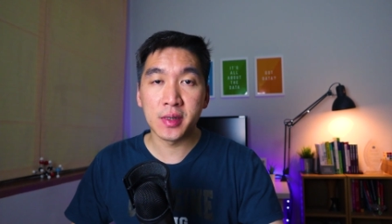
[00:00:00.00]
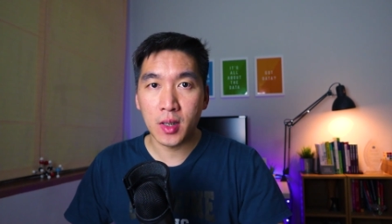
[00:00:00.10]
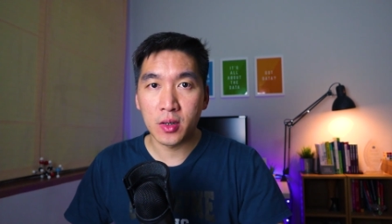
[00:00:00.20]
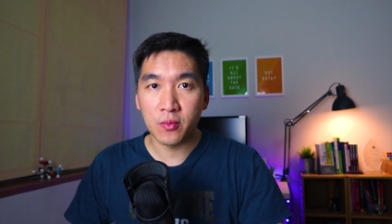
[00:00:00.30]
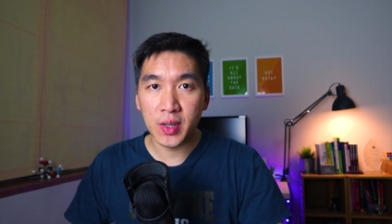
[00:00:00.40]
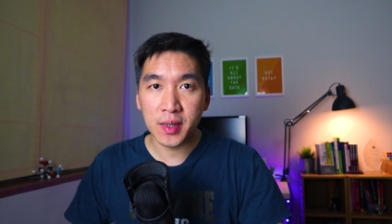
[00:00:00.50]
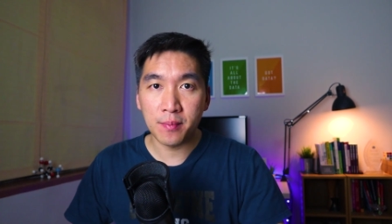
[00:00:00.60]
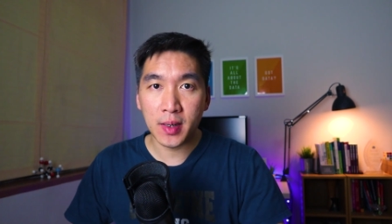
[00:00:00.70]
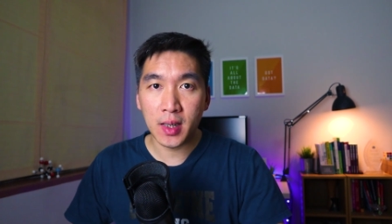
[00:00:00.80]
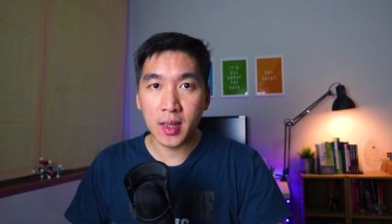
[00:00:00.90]
And the
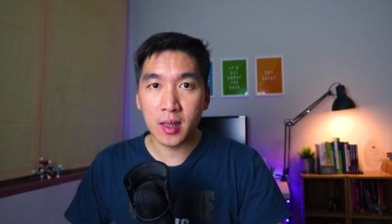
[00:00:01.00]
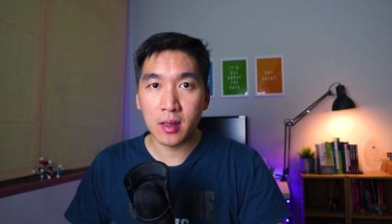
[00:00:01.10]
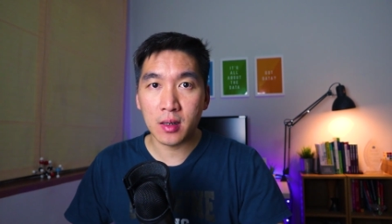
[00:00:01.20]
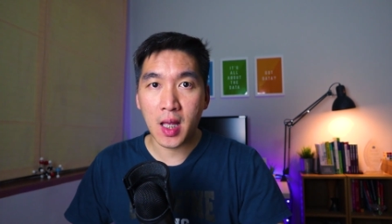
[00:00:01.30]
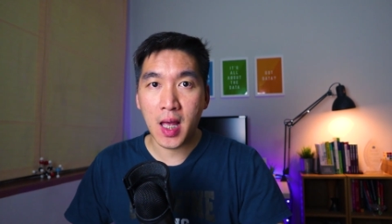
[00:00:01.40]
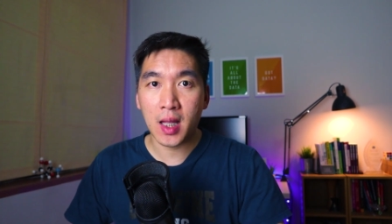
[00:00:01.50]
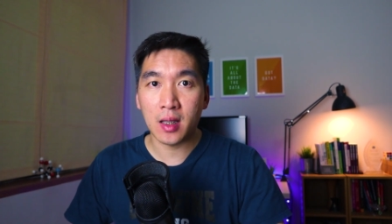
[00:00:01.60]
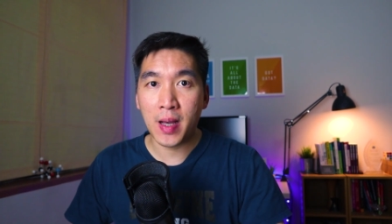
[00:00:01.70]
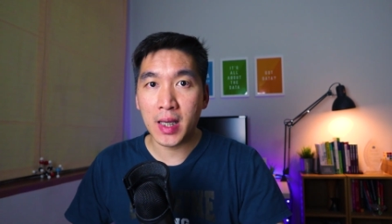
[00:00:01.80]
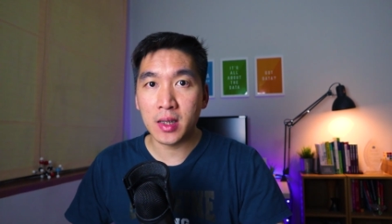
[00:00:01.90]
reason being
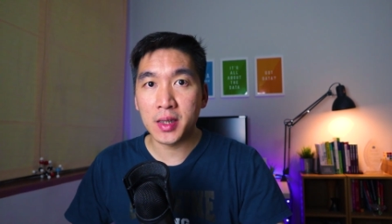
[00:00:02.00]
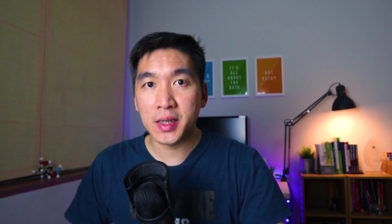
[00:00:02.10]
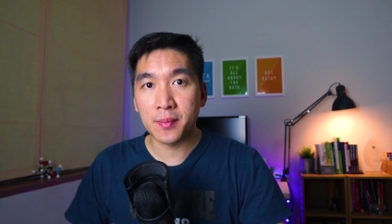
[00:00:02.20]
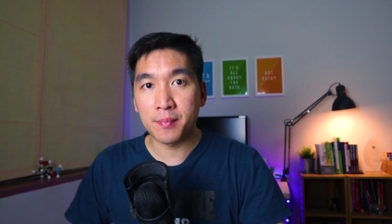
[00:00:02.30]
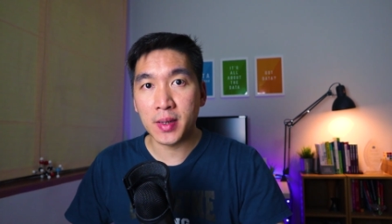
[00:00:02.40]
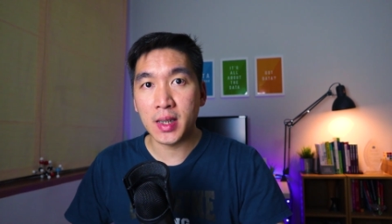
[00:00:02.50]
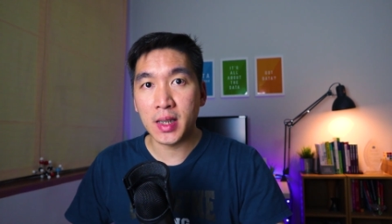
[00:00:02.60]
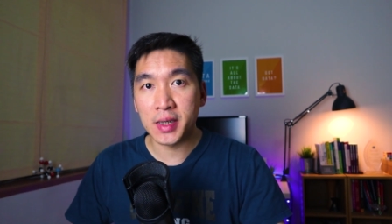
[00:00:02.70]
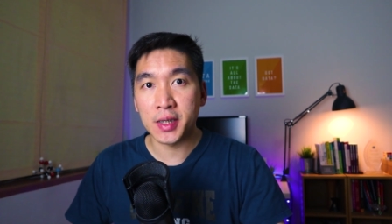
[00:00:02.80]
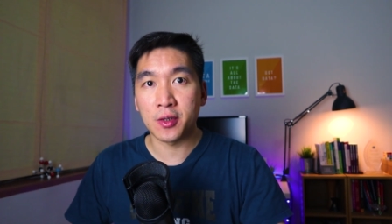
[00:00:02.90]
that Python is a bit
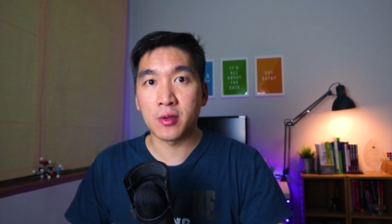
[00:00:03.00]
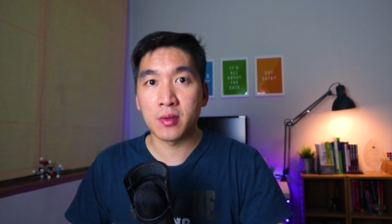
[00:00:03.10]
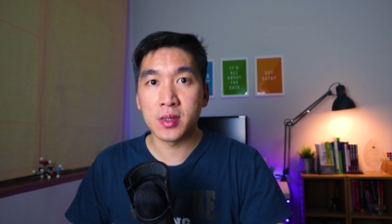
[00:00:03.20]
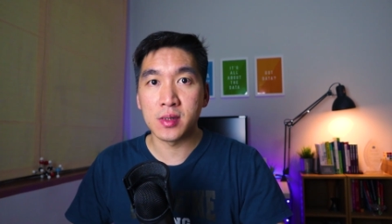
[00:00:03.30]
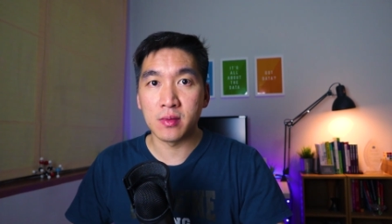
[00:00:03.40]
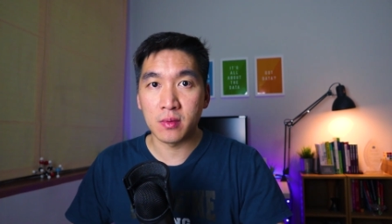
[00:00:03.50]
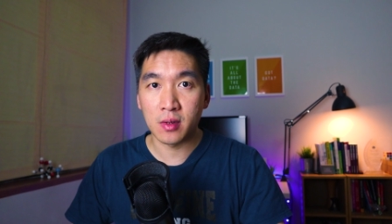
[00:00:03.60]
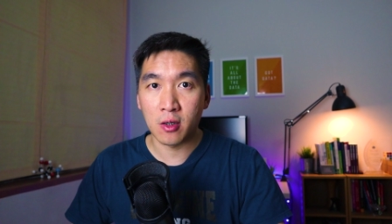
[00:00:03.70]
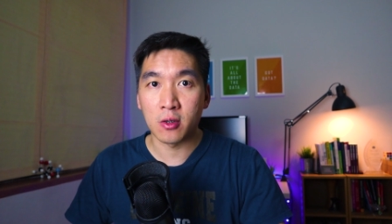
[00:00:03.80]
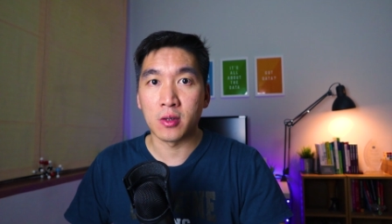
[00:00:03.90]
easier to
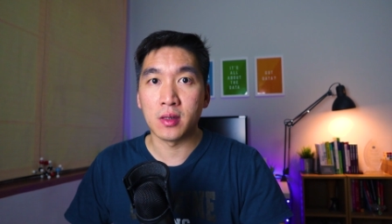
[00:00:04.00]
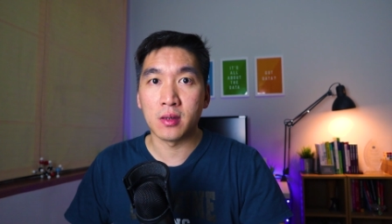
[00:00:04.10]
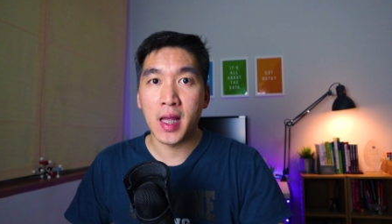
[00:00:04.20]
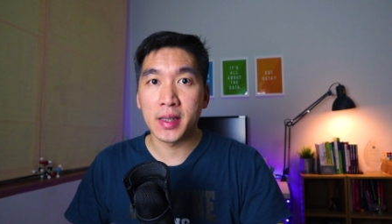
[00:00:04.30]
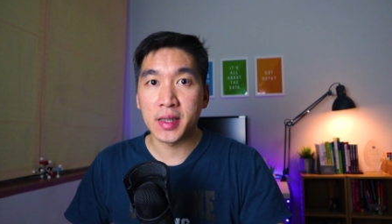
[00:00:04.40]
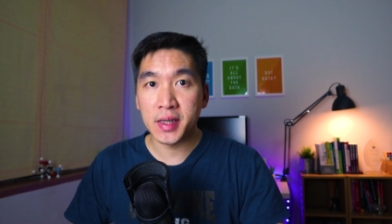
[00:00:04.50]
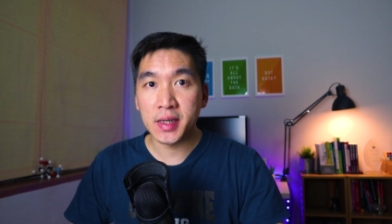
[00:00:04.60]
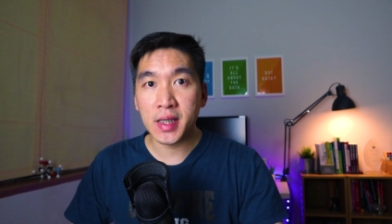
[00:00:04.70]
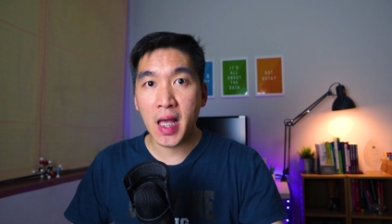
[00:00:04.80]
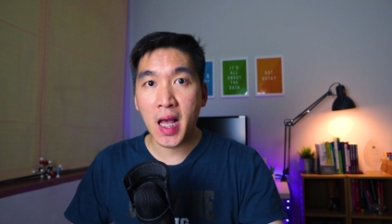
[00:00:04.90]
learn, and the
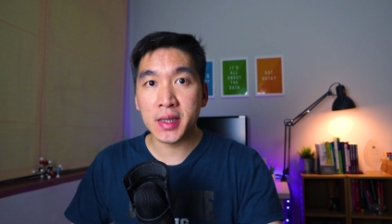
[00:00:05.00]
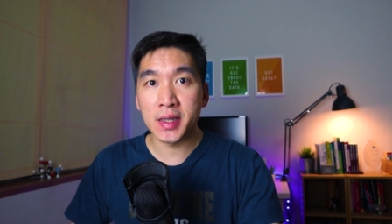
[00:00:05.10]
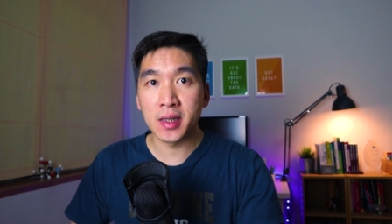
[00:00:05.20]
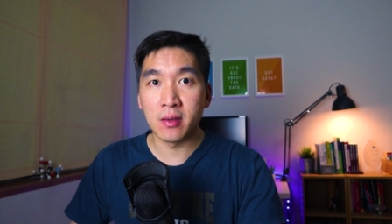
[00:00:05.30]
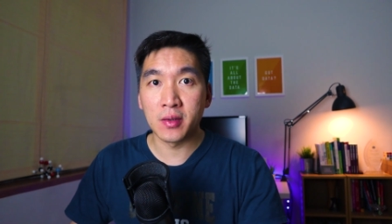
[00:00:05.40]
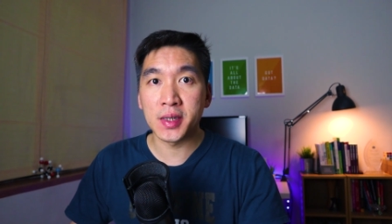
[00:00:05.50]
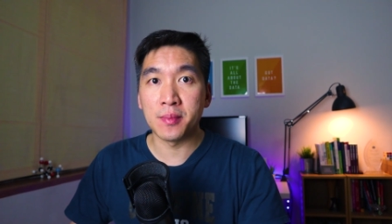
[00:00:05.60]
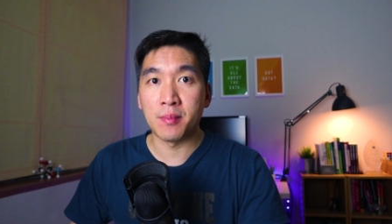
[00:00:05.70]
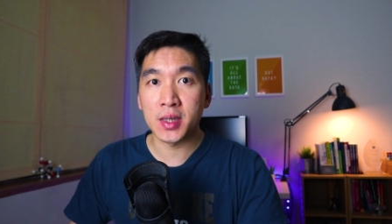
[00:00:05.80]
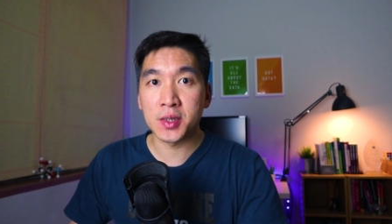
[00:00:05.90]
syntax
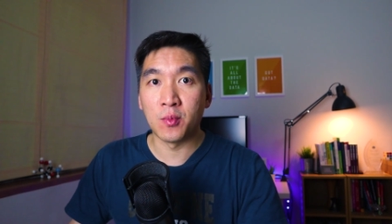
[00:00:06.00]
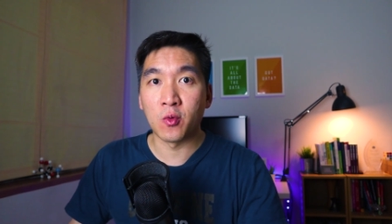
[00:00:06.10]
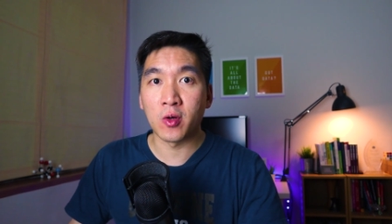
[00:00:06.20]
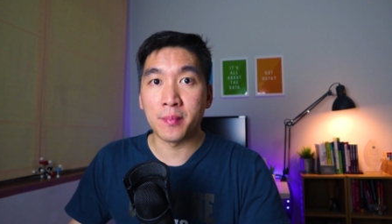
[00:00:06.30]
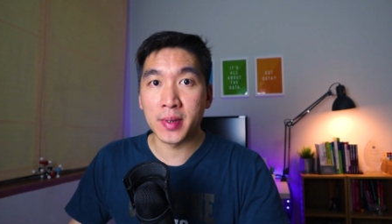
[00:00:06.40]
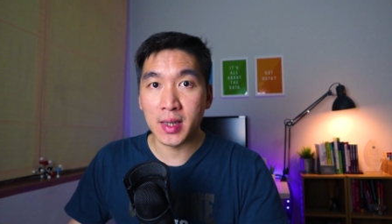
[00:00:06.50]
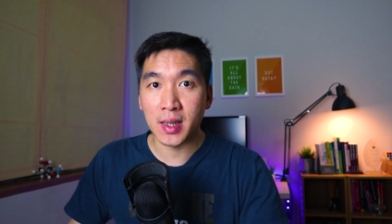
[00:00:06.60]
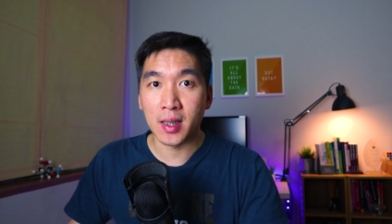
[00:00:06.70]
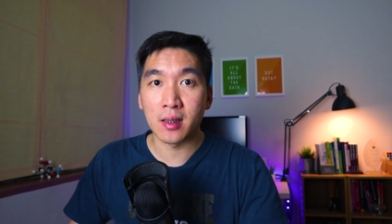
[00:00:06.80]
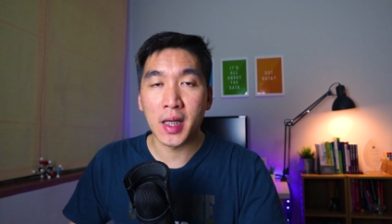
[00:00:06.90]
looks much more appealing.